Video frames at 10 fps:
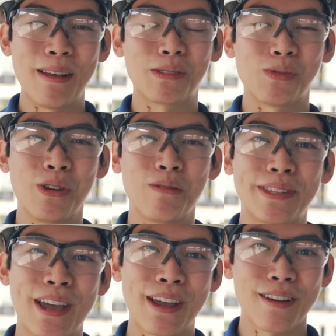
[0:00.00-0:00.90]
name is William
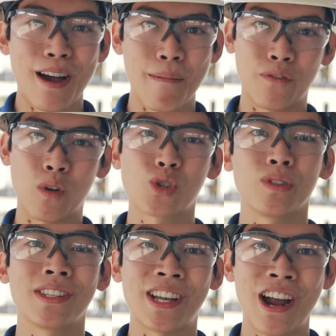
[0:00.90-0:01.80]
Tang. I'm the
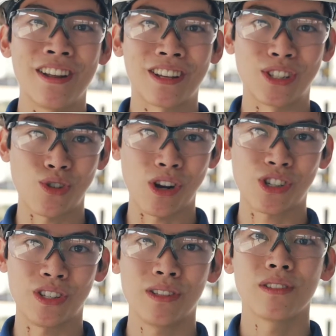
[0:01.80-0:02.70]
virtual design and
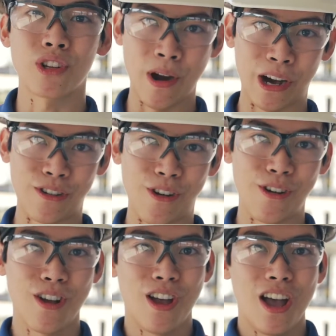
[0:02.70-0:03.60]
construction director.
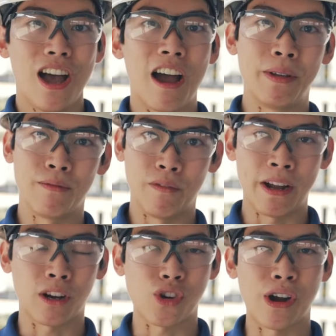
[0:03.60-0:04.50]
I've been with
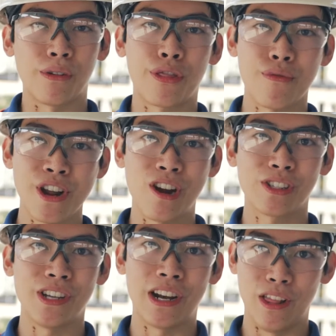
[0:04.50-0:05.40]
Baker Triangle 3
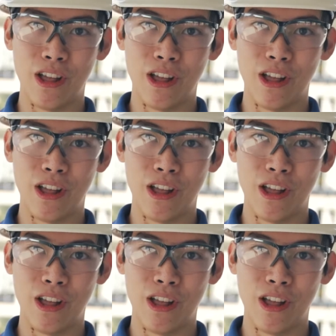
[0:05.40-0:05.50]
years, and I